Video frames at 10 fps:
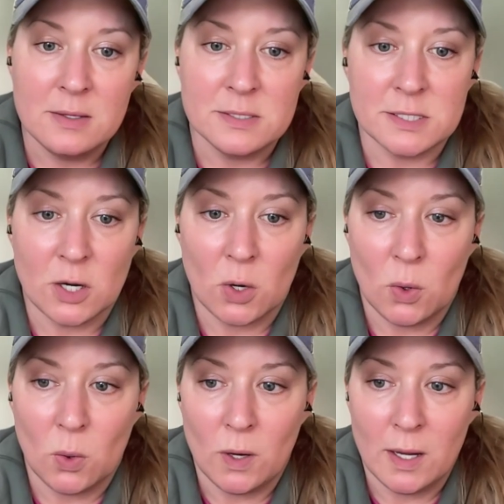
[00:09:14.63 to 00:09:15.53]

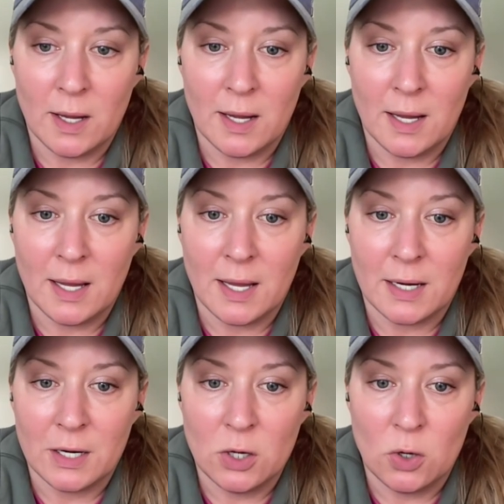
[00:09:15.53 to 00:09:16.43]
So
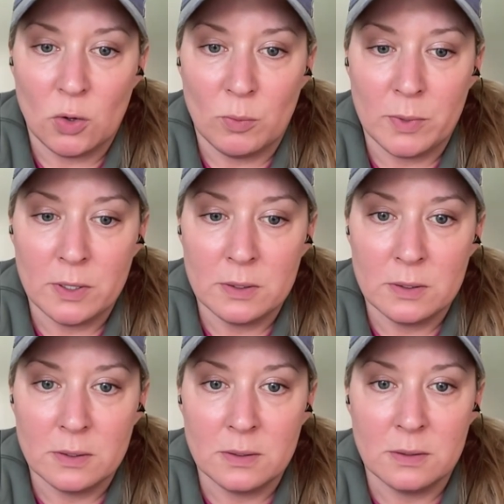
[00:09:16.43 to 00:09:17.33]
at home,
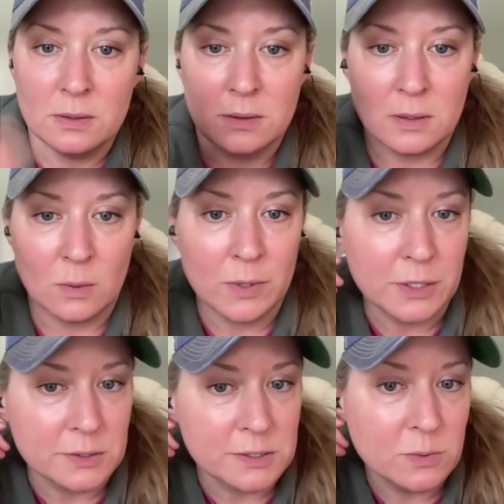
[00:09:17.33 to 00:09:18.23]
I want you
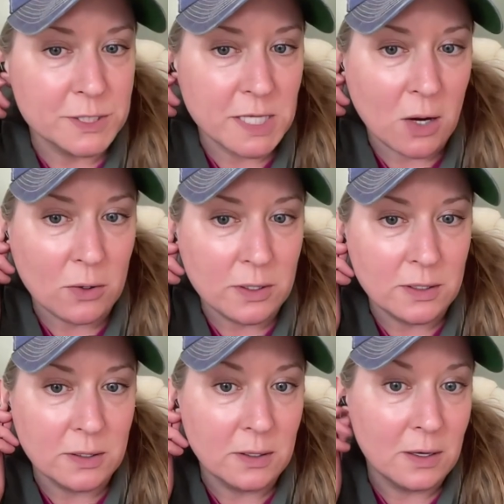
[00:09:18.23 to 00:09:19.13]
to switch out
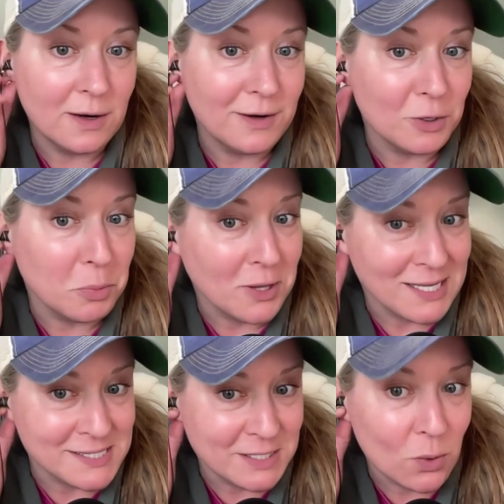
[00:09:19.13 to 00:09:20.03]
your
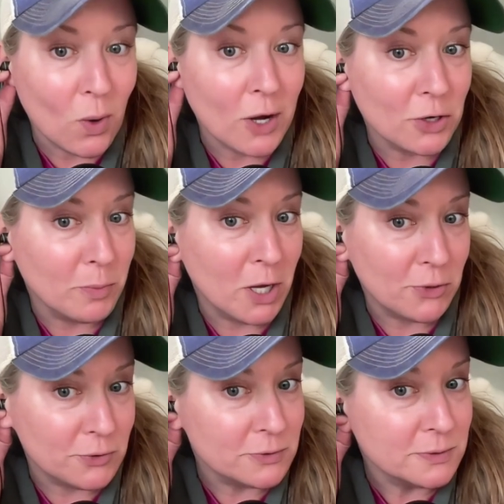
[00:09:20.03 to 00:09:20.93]
plastic water
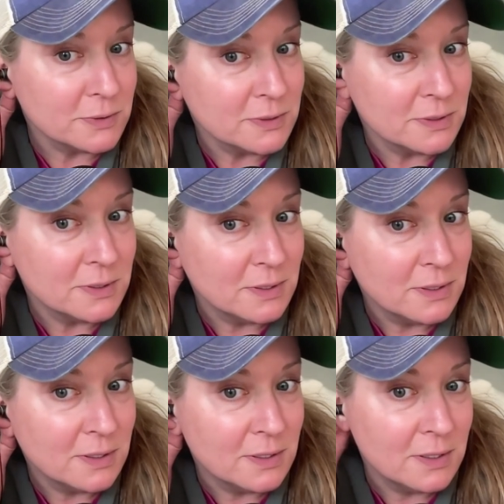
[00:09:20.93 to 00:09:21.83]
bottle,
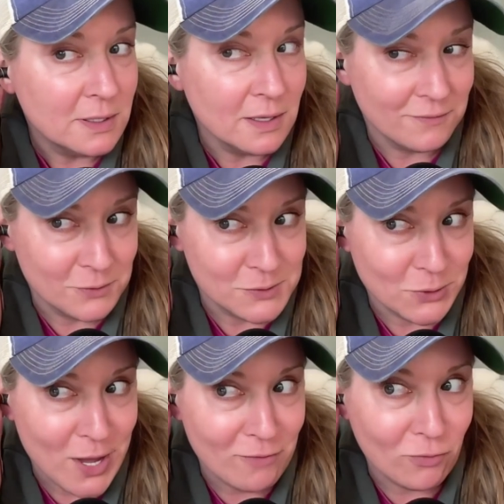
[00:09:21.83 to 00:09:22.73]
if you
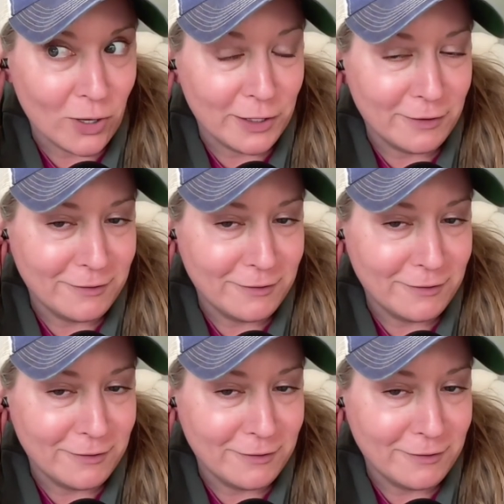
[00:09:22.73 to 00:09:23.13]
still have one,